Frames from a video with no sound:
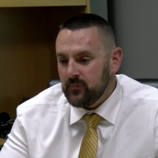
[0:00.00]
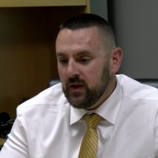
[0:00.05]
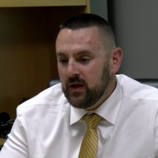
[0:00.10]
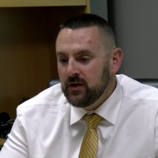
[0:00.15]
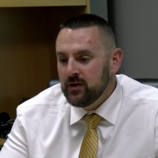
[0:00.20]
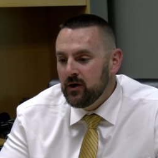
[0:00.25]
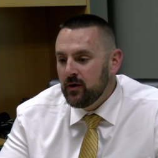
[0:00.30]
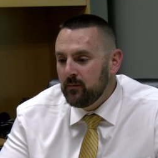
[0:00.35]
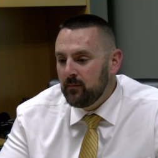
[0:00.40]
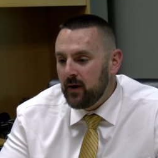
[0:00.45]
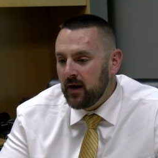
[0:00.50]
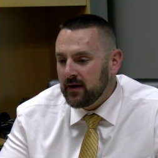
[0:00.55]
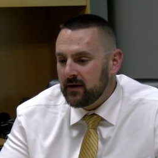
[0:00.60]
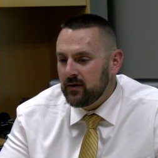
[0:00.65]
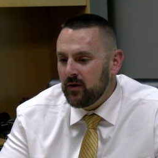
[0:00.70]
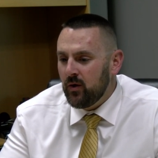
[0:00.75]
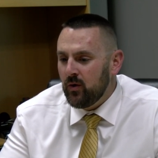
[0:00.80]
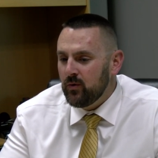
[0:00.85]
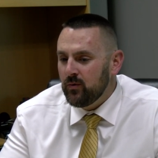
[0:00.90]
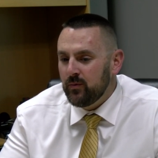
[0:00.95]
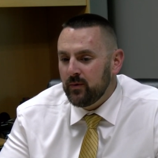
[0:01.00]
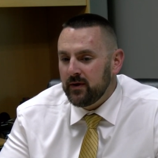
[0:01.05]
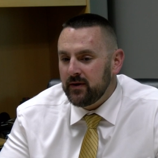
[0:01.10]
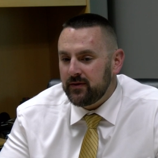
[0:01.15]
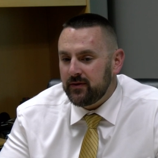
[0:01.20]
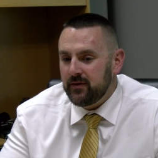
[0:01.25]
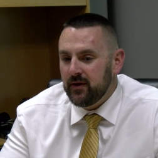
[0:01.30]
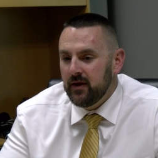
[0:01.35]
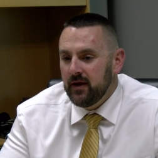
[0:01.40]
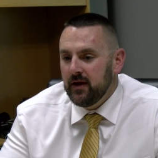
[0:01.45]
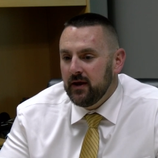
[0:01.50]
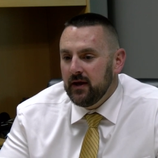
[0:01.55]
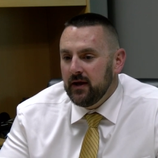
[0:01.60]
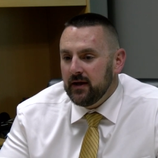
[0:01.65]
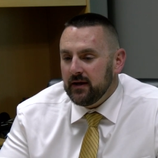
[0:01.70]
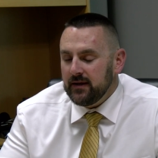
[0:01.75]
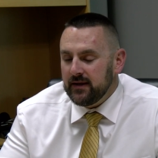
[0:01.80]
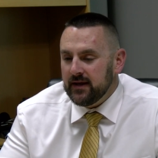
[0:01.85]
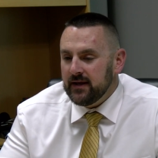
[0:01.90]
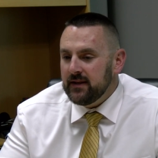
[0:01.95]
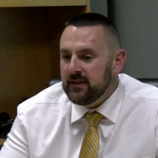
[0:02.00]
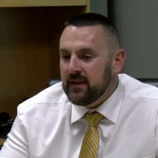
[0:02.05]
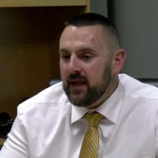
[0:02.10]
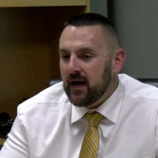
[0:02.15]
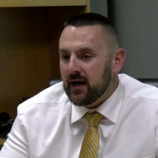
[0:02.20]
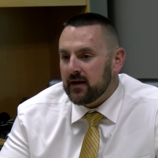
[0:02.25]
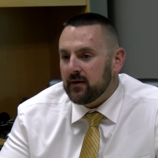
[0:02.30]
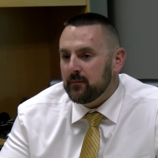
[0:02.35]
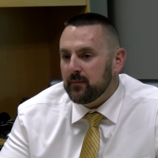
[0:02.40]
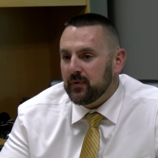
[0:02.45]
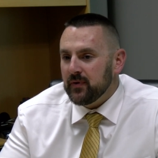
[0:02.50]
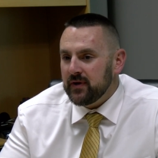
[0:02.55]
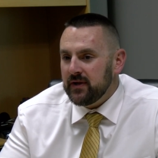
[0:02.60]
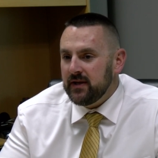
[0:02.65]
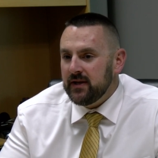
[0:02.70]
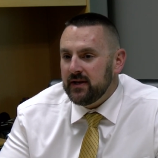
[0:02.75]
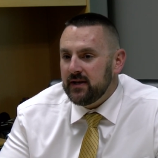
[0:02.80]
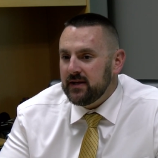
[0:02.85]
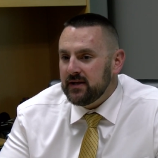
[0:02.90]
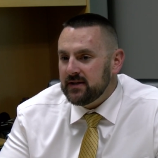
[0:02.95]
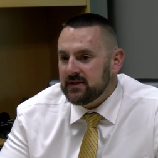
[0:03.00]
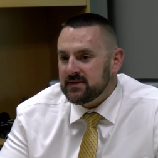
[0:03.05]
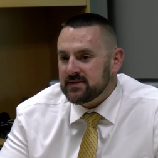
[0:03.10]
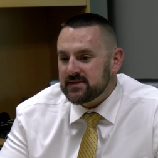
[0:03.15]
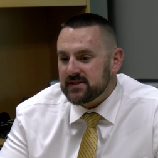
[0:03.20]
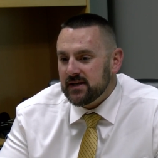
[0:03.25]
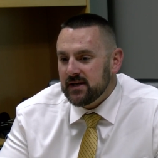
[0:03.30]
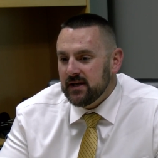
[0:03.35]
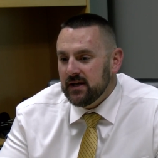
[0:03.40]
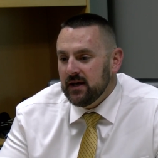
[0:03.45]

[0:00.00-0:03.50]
you know, my goal with getting that completed is